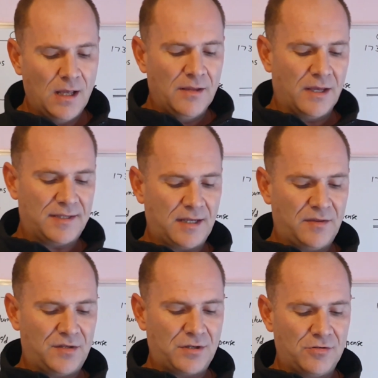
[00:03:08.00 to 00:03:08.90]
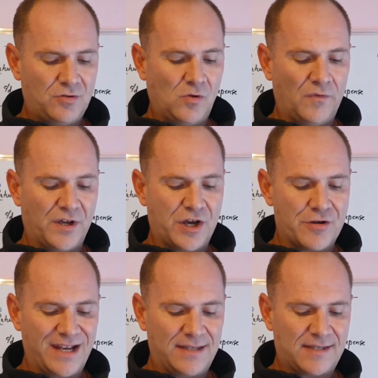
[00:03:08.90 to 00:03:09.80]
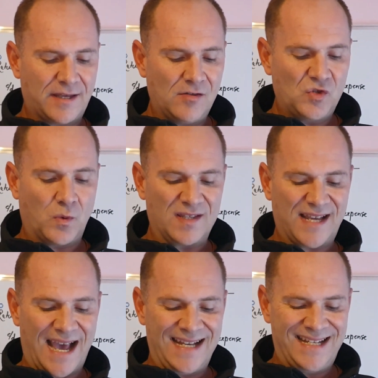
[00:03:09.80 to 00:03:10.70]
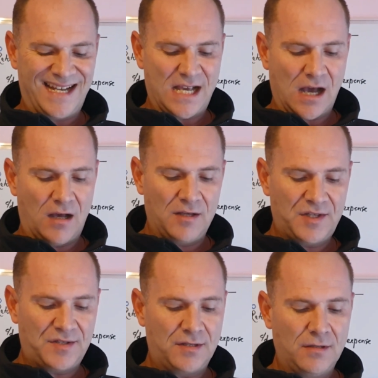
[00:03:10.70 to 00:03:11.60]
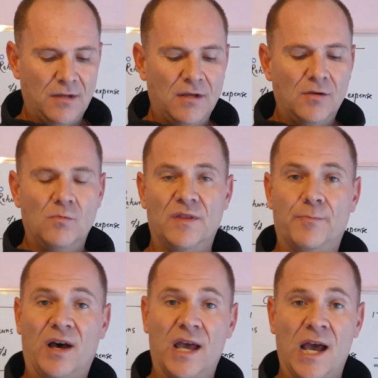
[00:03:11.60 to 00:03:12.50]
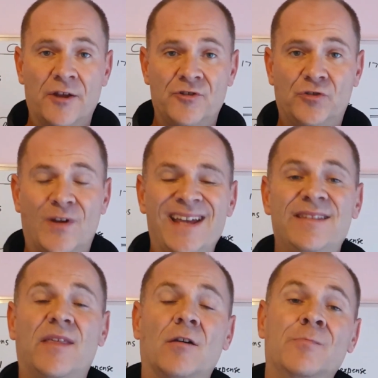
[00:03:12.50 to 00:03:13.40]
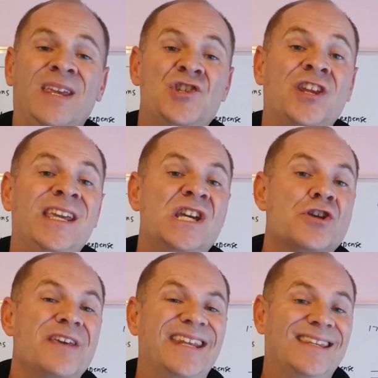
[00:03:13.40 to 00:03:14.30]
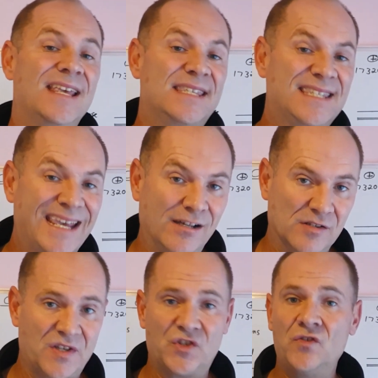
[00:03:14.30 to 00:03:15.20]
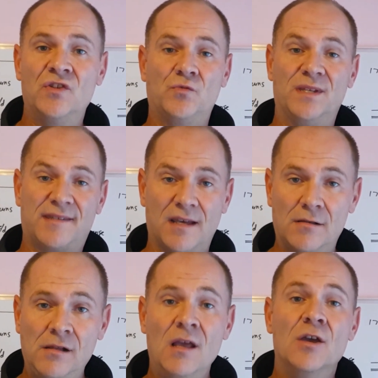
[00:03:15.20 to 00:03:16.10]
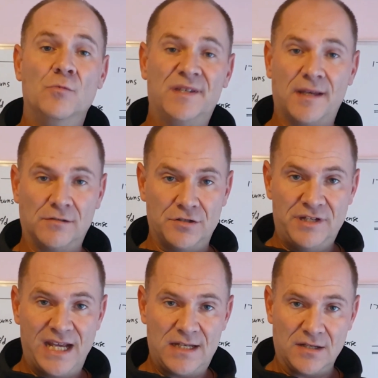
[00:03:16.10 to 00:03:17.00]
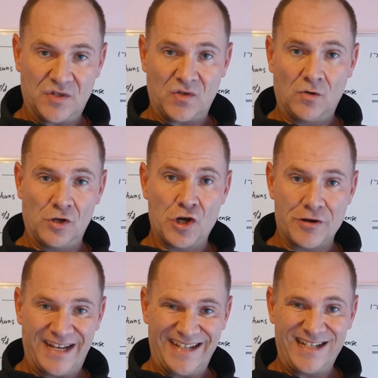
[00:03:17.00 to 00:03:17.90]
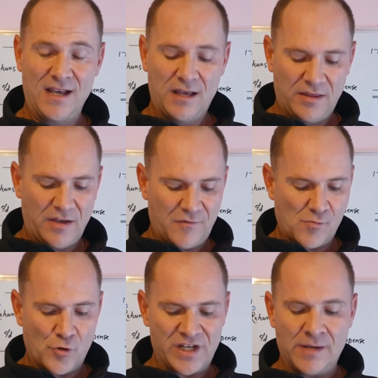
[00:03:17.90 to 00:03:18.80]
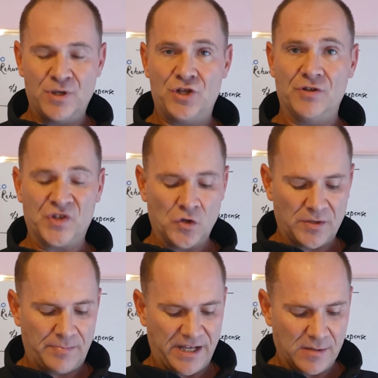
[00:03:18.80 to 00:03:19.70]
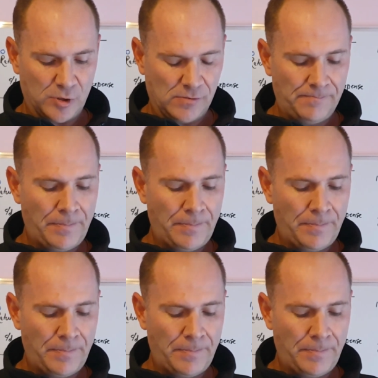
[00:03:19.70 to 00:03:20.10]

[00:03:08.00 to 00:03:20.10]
they said the total of the credit sales was undercast with by 100 Rand. They are mentioning credit sales. As soon as we sell to debtors on credit. Therefore, point number 2 is not applicable.